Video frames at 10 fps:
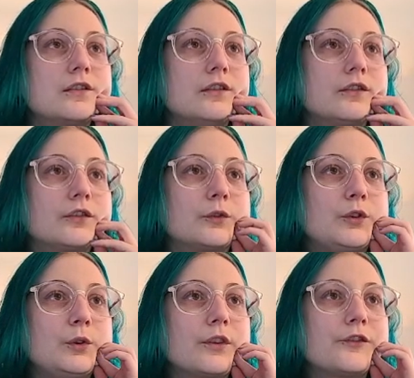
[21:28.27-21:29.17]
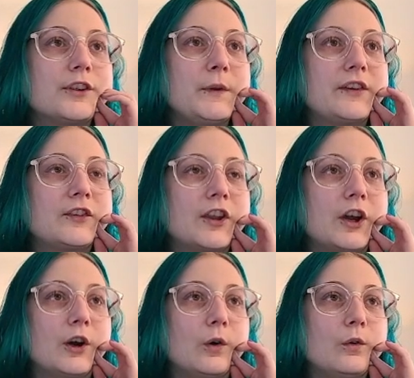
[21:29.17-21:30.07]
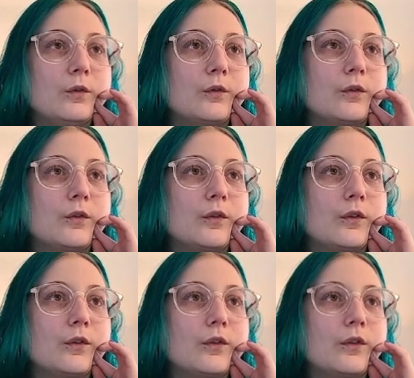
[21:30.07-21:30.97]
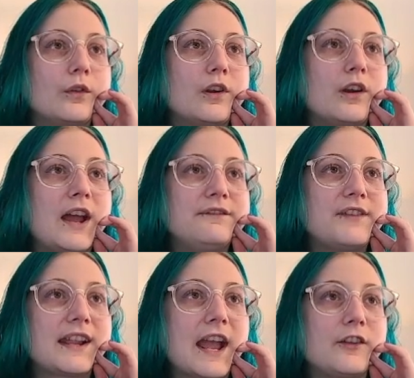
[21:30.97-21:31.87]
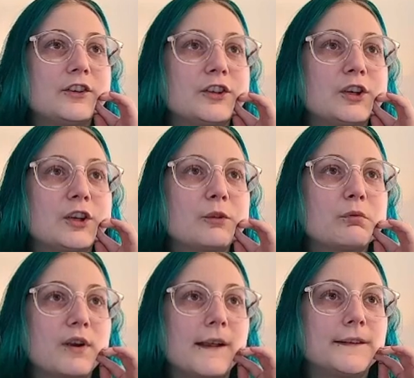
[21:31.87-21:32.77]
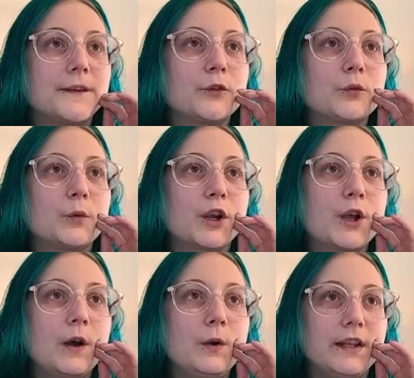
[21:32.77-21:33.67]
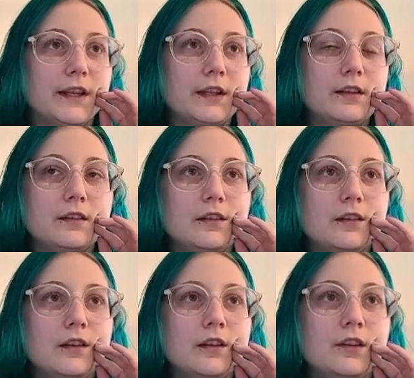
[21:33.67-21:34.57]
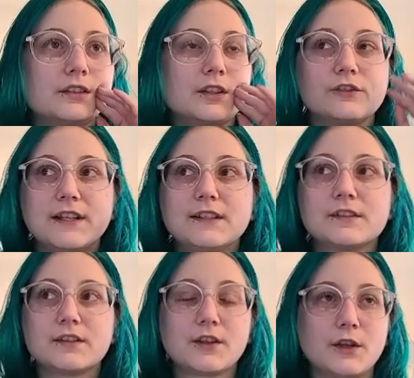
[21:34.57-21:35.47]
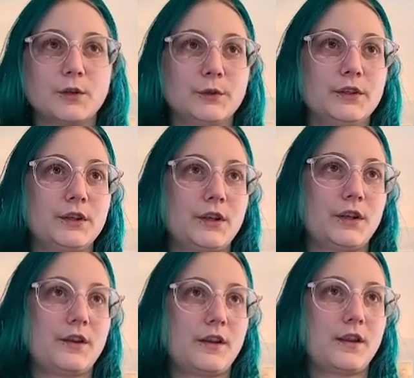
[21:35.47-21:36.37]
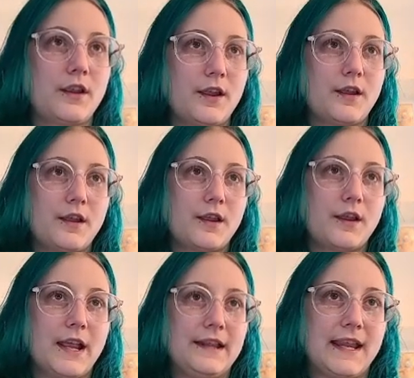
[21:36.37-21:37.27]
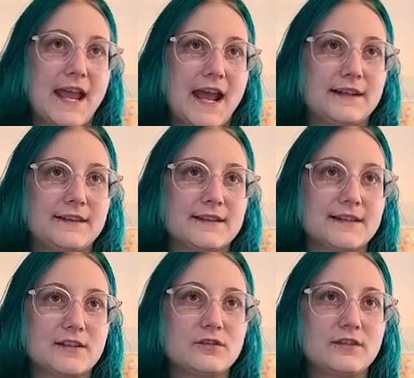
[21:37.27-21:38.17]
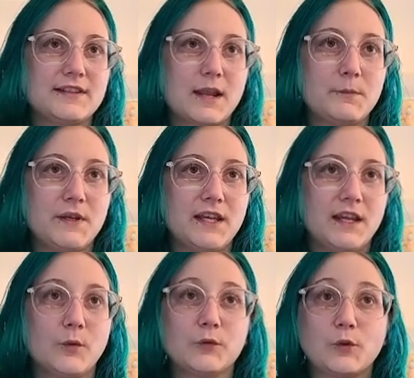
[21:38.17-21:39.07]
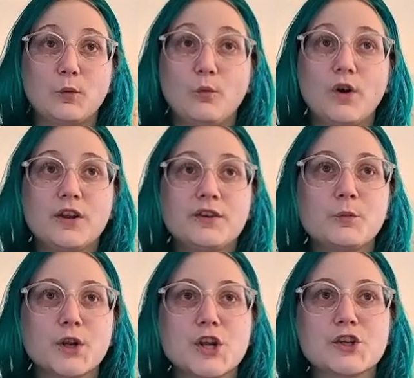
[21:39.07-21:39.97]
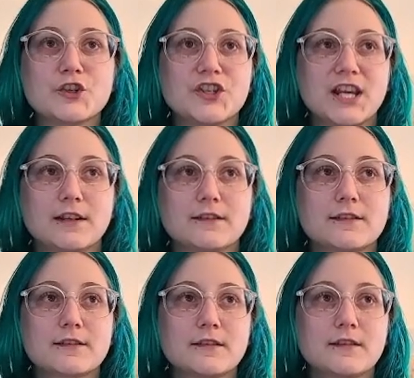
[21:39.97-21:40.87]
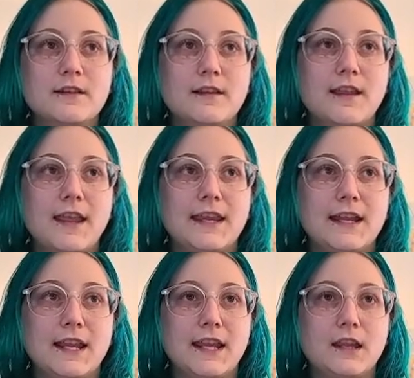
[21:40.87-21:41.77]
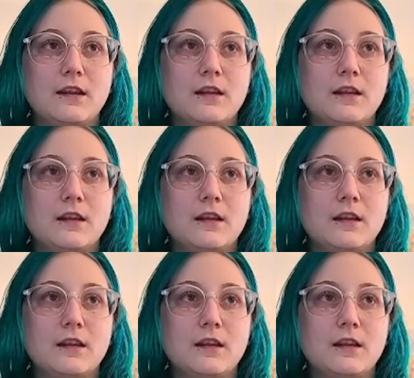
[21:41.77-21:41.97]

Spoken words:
So 2 to 3 weeks ago, advent calendar prizes were coded. So they were written into the code. And they added the seasonal attack pea, and it was a 1 in 100 chance at getting it.